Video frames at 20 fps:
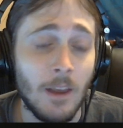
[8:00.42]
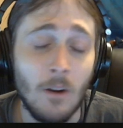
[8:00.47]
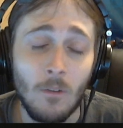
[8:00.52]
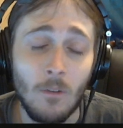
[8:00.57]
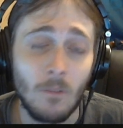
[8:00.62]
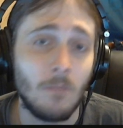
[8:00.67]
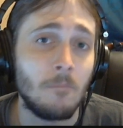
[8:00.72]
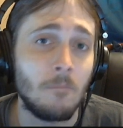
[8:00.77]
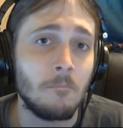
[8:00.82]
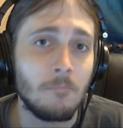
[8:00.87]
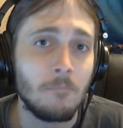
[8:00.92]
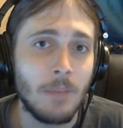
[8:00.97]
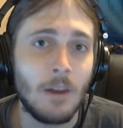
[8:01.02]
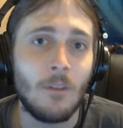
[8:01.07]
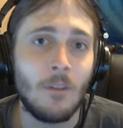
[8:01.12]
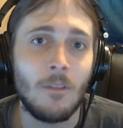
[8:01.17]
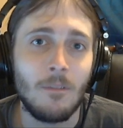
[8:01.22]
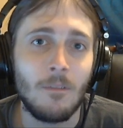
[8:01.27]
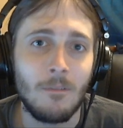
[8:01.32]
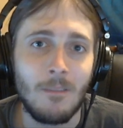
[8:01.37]
they don't
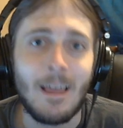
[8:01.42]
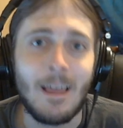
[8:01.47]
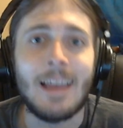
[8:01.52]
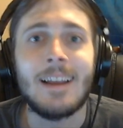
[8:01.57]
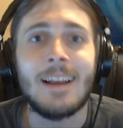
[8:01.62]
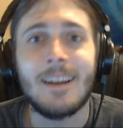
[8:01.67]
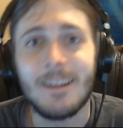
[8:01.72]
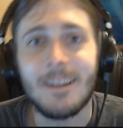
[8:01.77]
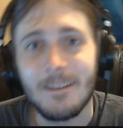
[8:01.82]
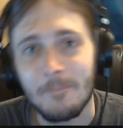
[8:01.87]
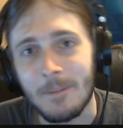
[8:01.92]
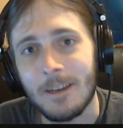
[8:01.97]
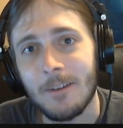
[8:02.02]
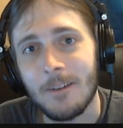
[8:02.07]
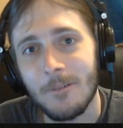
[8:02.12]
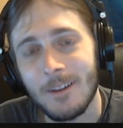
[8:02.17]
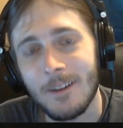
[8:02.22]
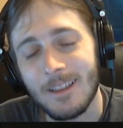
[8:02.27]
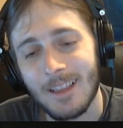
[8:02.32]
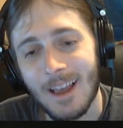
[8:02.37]
like me
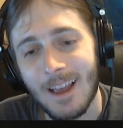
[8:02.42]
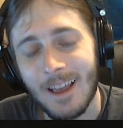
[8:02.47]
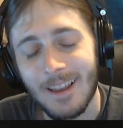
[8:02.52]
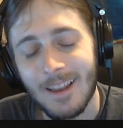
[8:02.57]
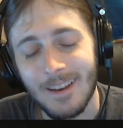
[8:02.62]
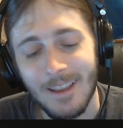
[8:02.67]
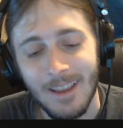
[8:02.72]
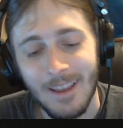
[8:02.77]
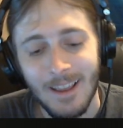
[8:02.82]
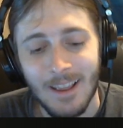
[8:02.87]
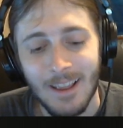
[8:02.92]
doing that.